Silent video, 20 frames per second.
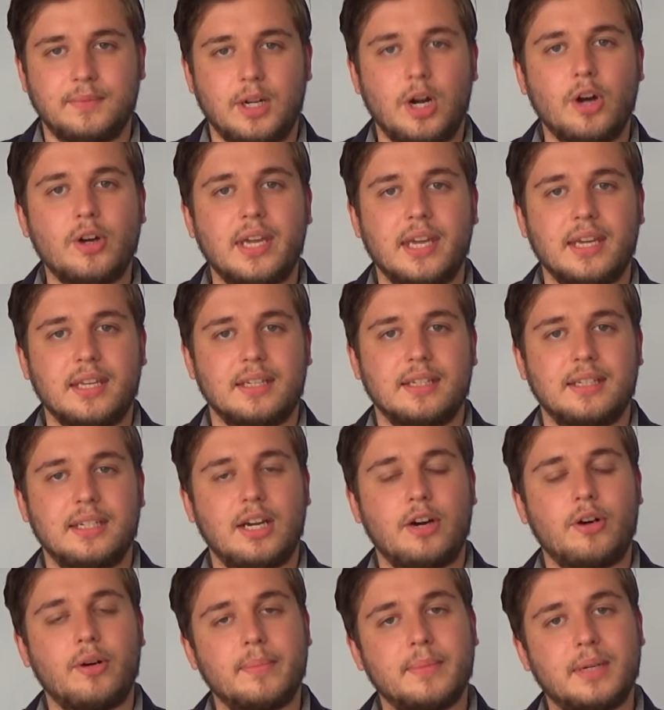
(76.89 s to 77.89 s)
Okay,
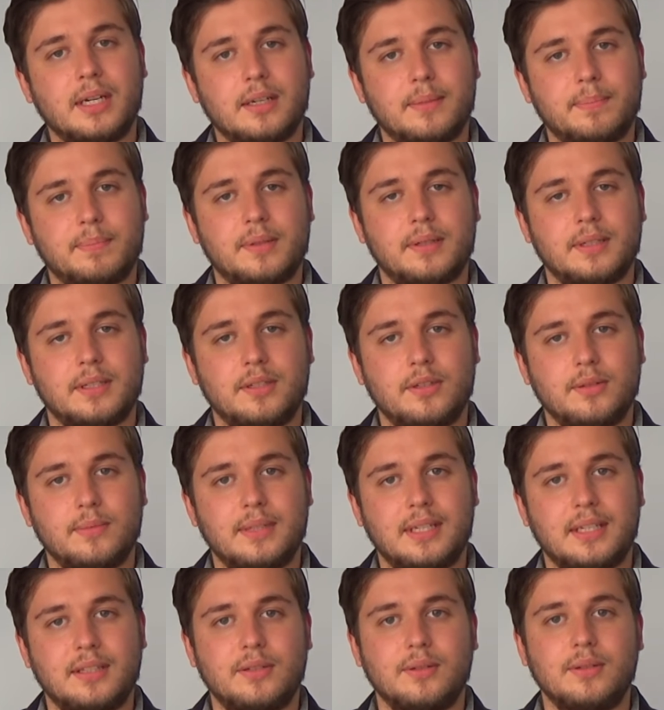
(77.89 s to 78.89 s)
now I'm gonna presume
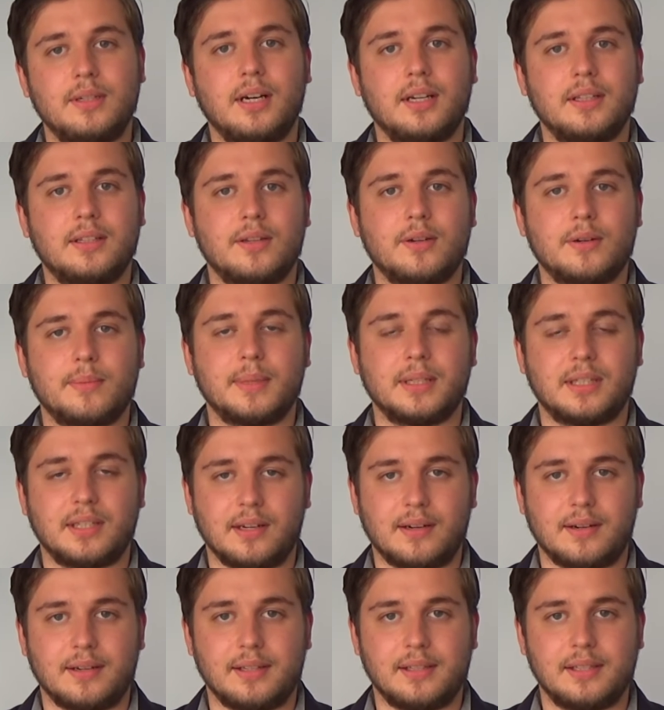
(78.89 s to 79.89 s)
that you got your
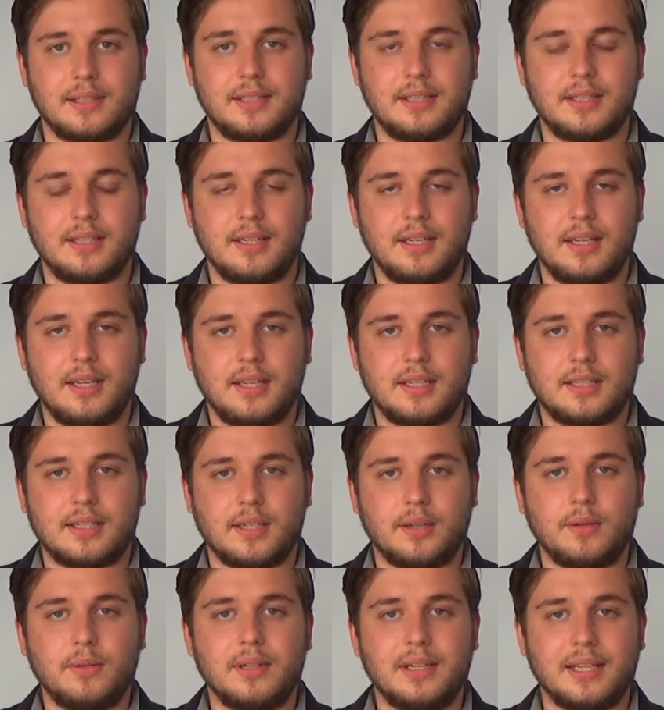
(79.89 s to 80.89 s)
materials.
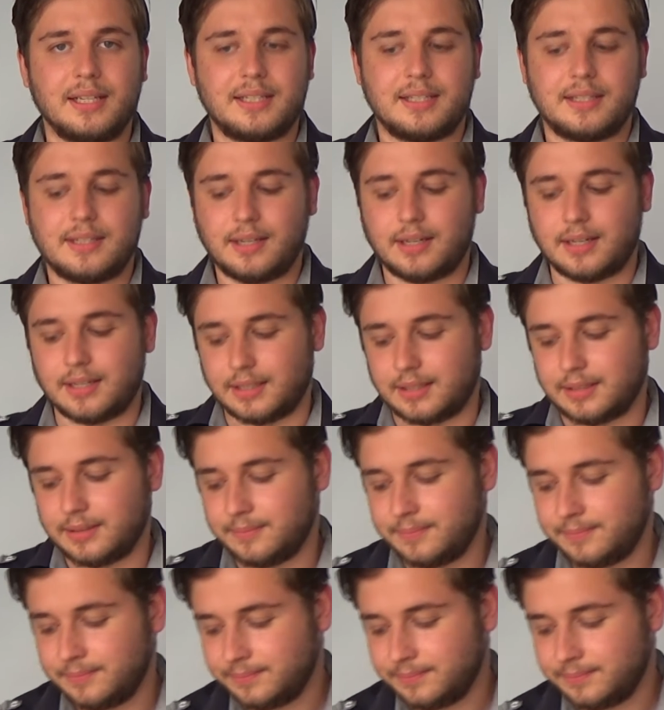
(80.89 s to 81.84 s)
So, let's start.